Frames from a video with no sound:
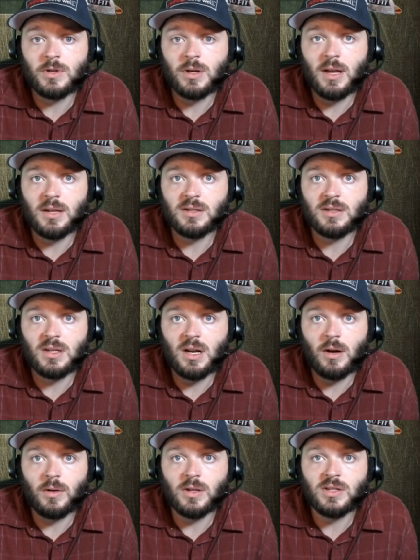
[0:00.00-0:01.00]
as
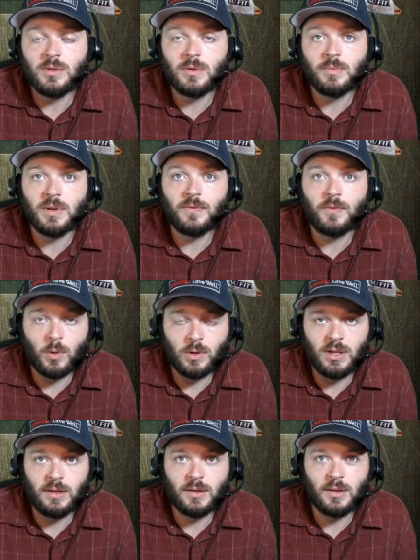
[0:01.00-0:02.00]
Za'Darius, he would have been
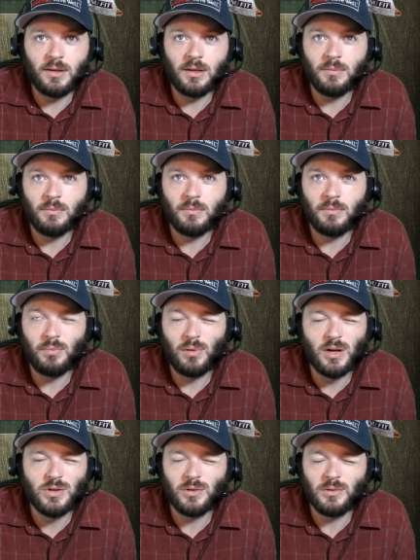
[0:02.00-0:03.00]
14th, I think, in
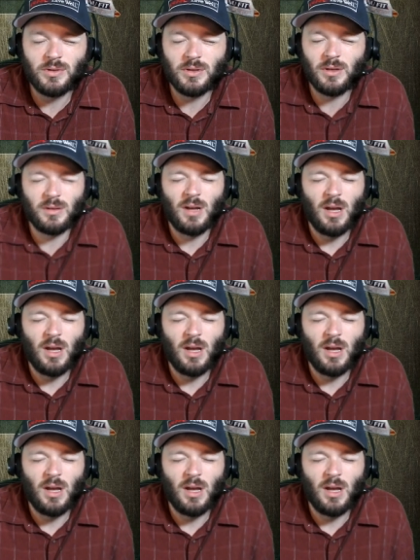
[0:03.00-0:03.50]
pressures and